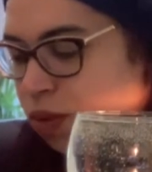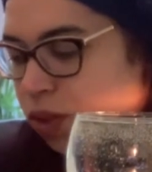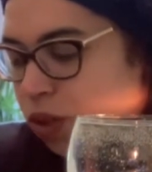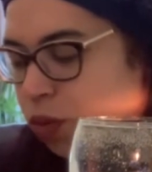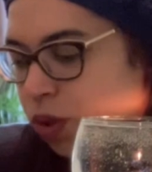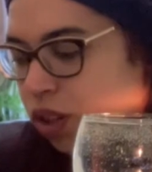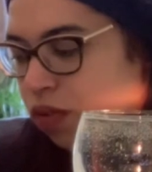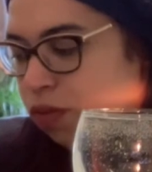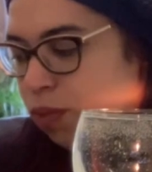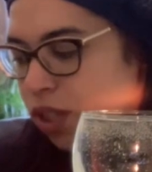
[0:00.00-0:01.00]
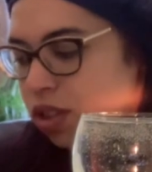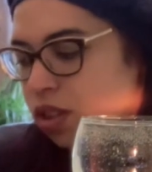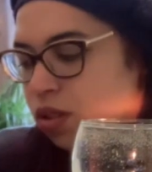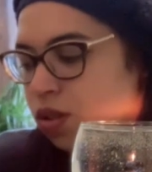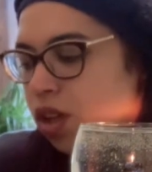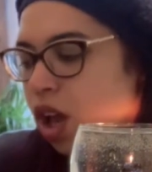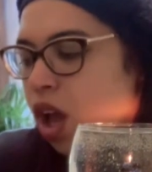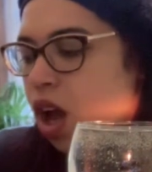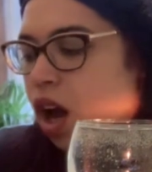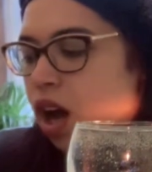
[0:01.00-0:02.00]
with the Queen of Pentacles.
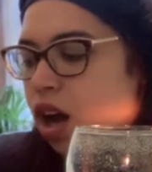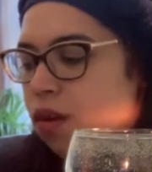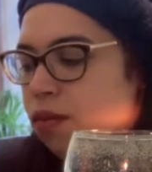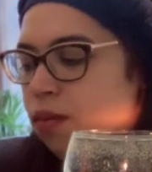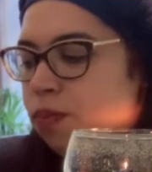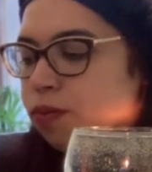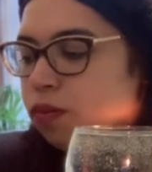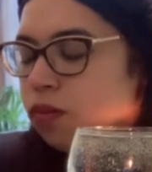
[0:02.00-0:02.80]
Um,